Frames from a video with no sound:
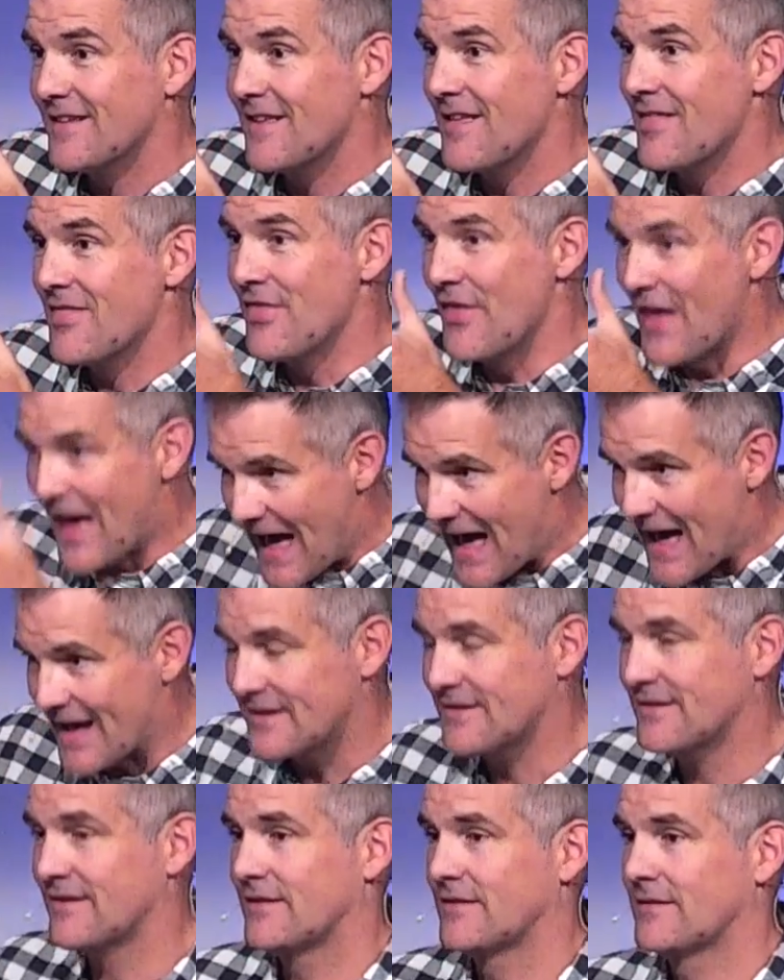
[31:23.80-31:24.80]

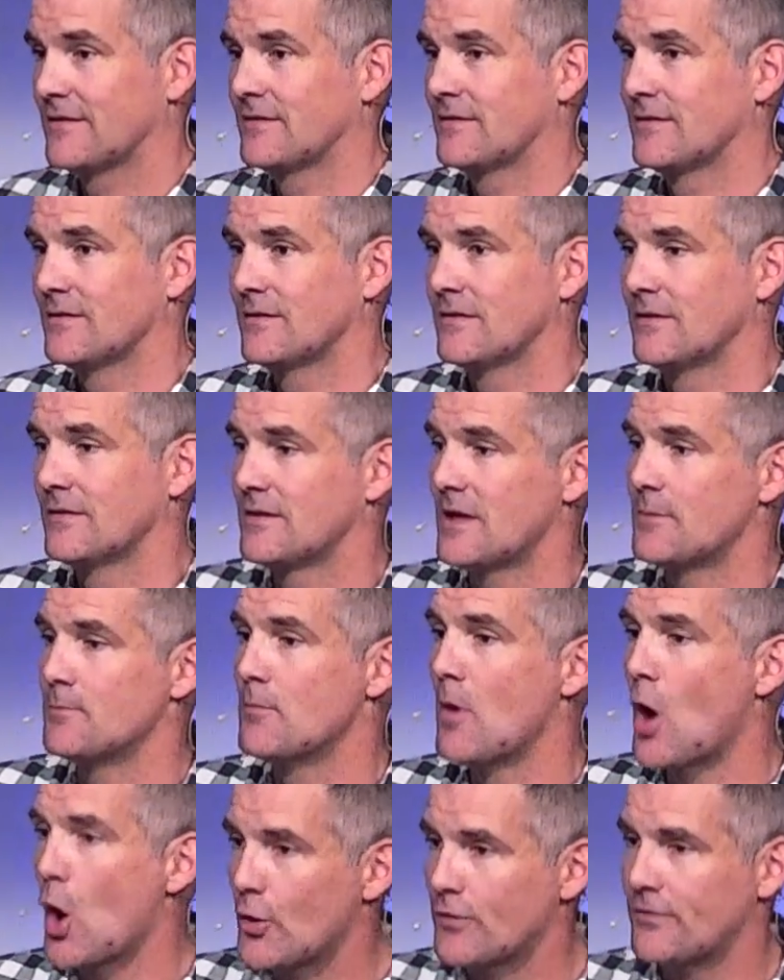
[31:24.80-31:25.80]
that that
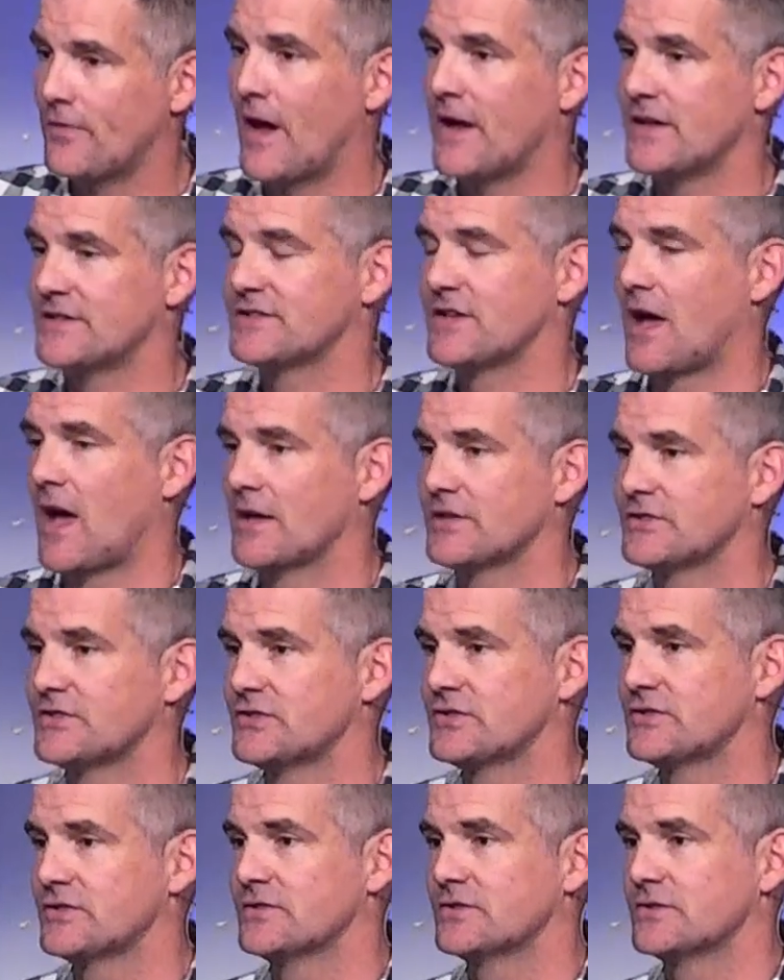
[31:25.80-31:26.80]
motivates
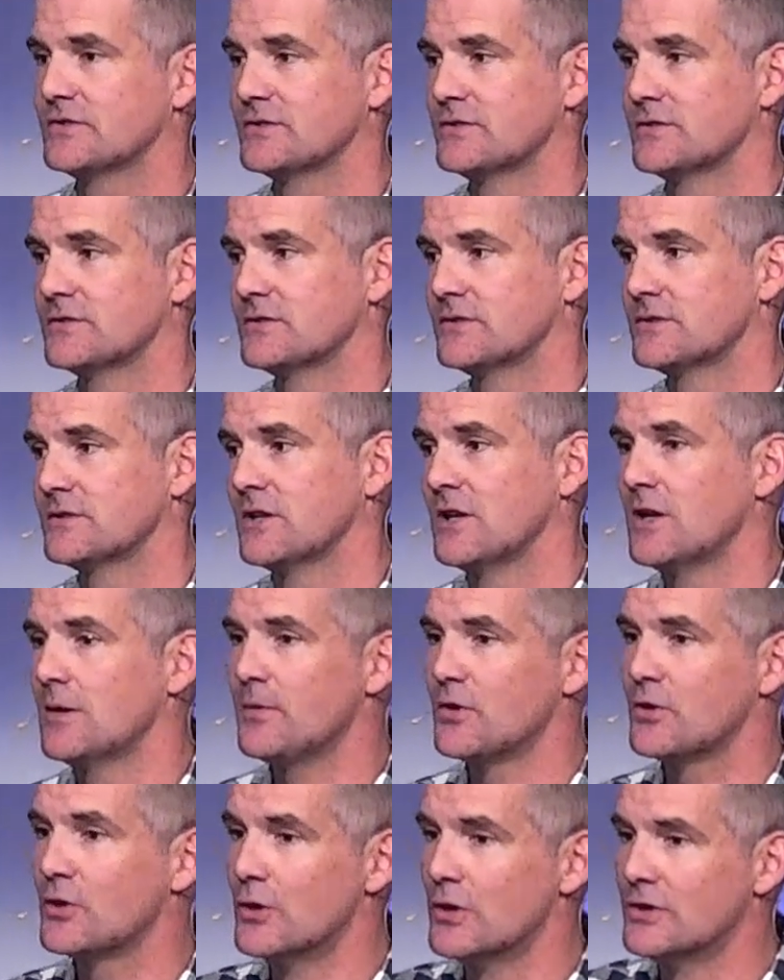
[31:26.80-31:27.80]
us,
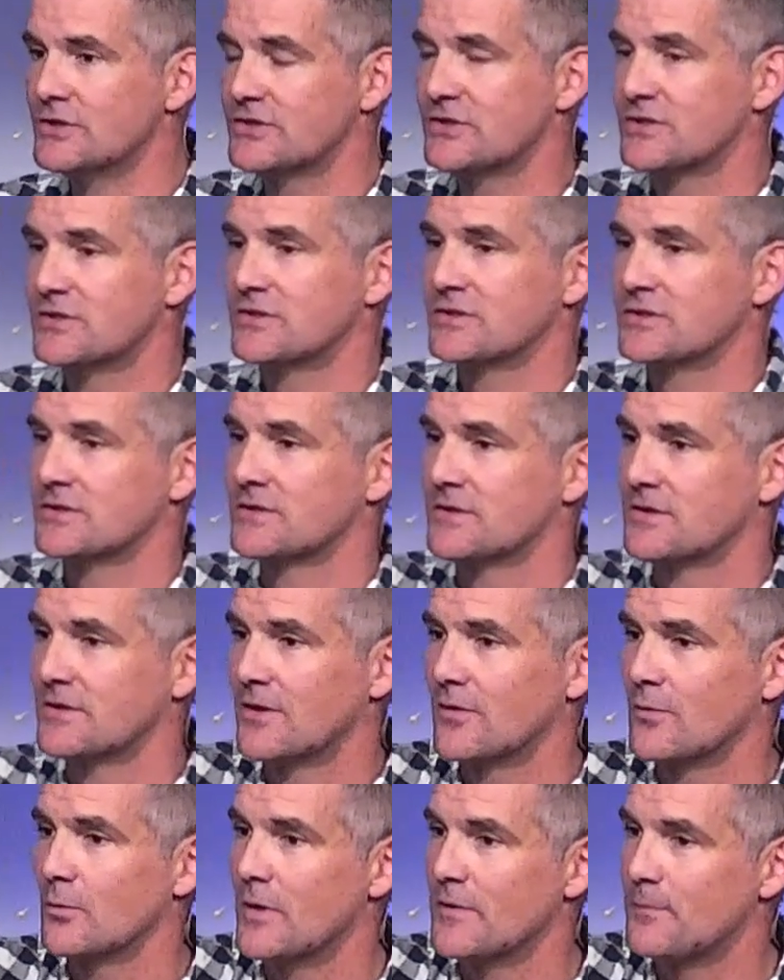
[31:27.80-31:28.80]
because
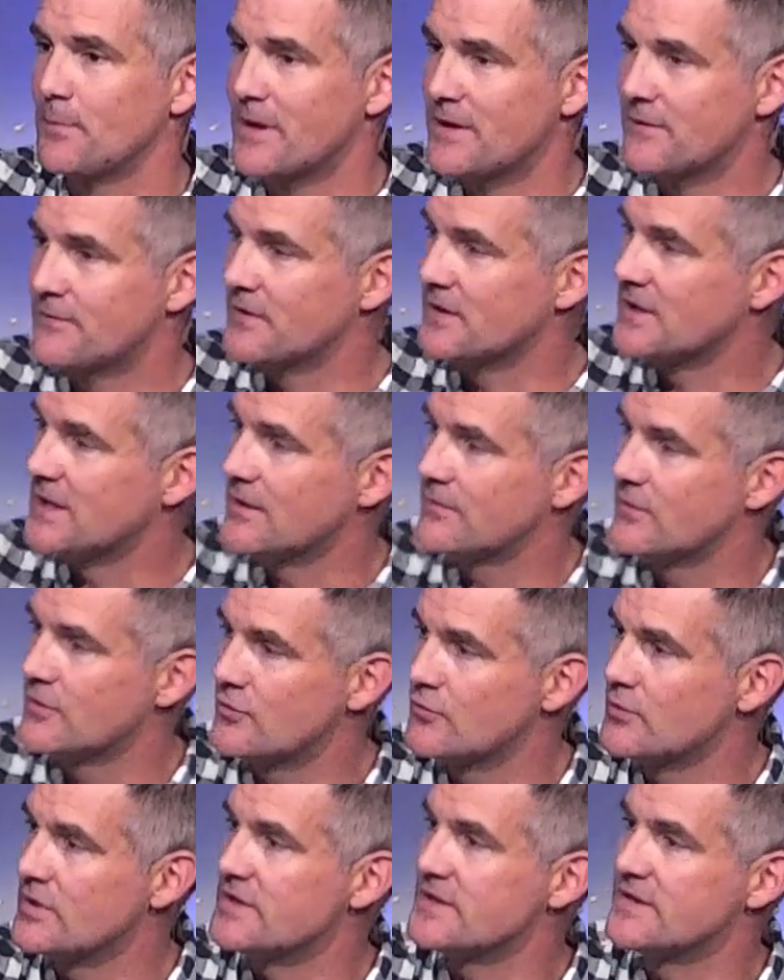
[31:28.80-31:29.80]
we've been
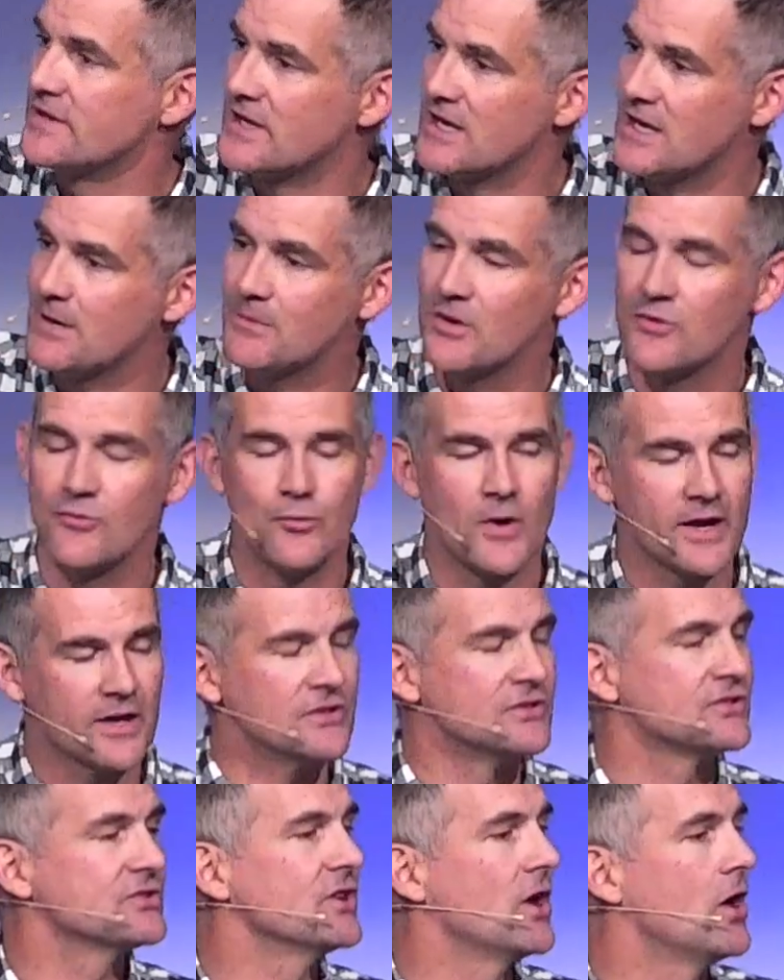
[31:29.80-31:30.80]
forgiven, redeemed and
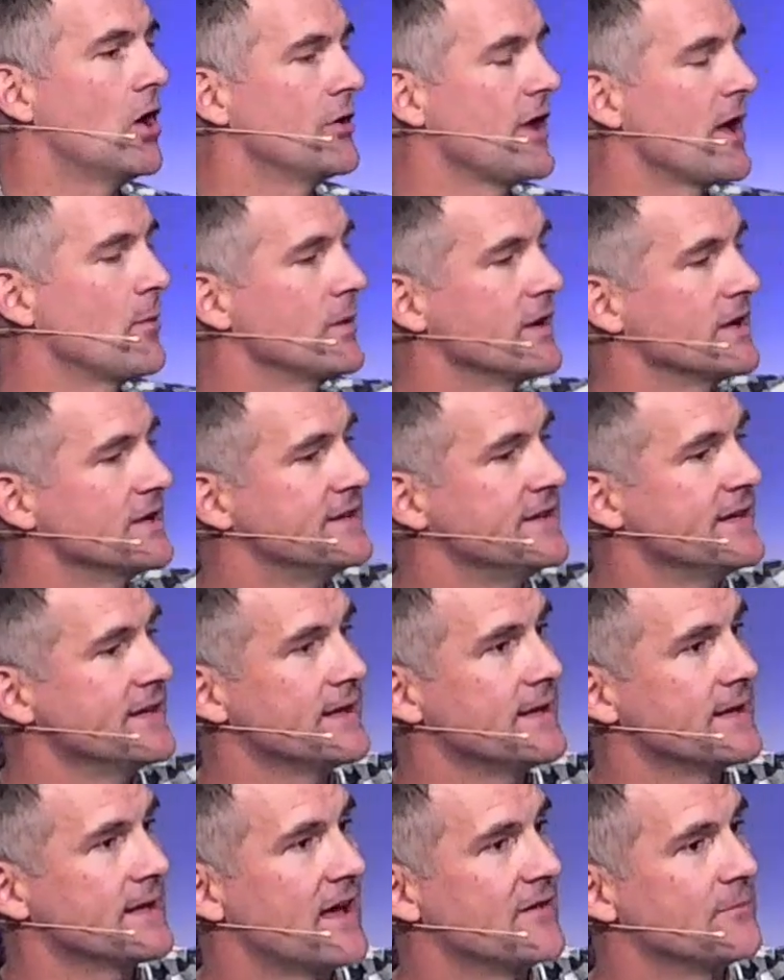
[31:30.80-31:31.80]
reconciled, and we are
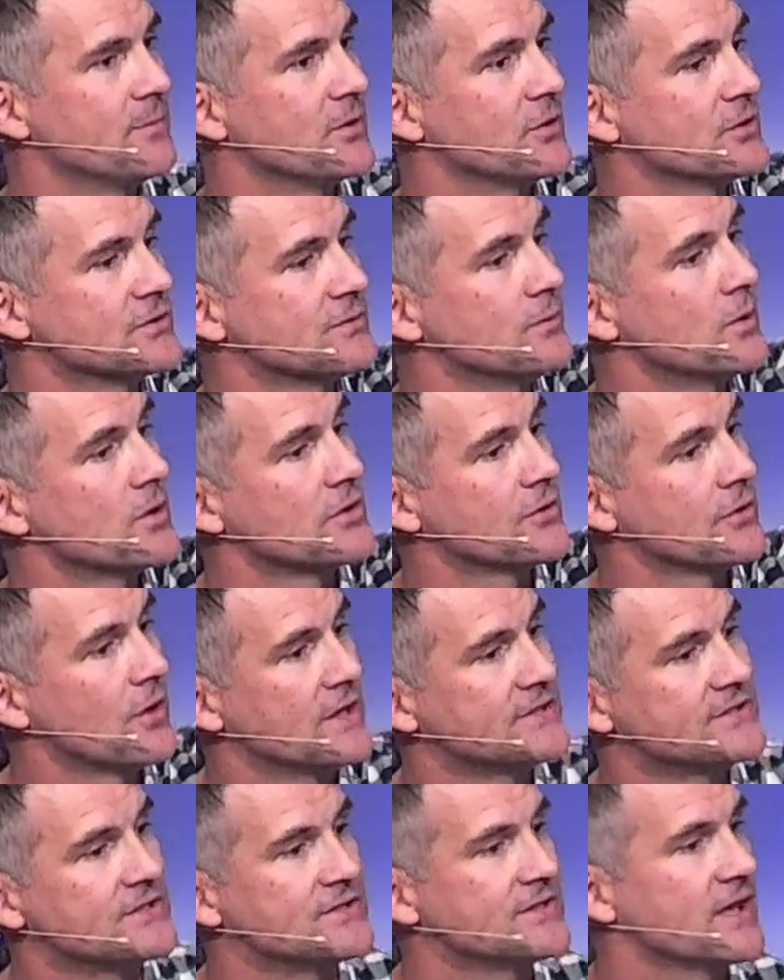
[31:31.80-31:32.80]
dearly loved because of what
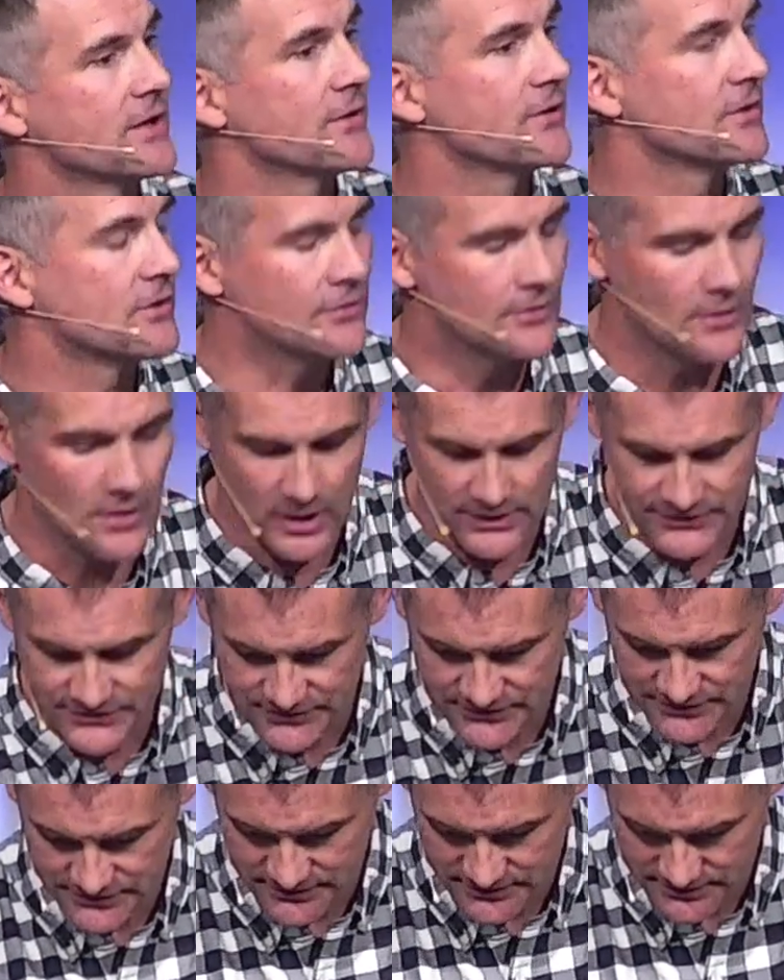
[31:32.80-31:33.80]
Christ has done on the
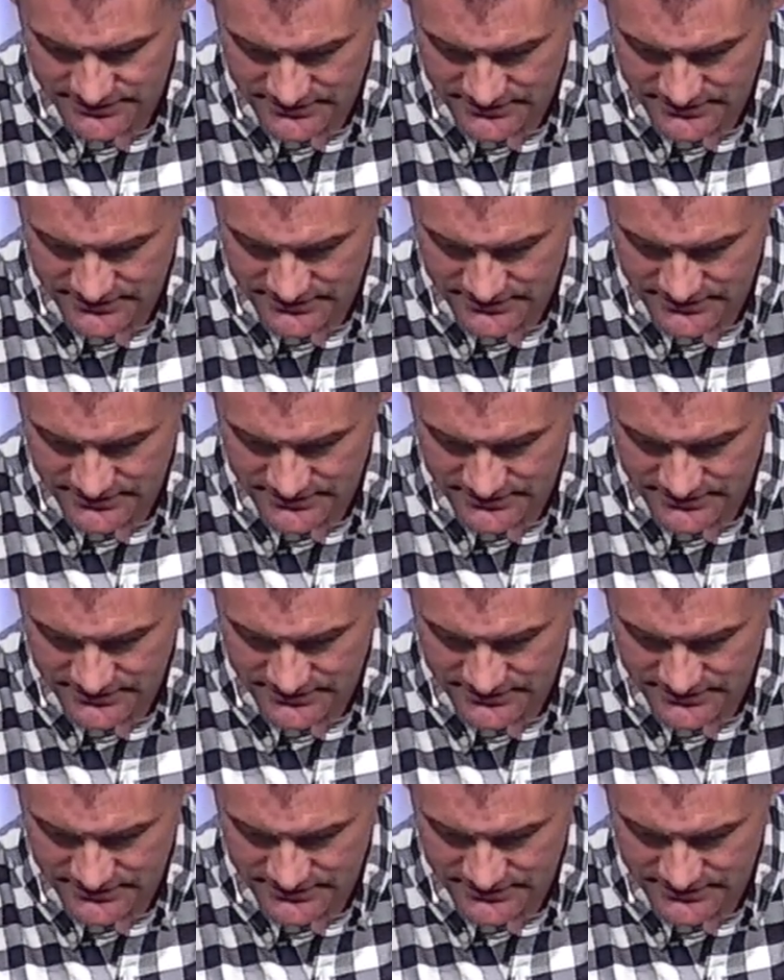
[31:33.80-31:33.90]
cross.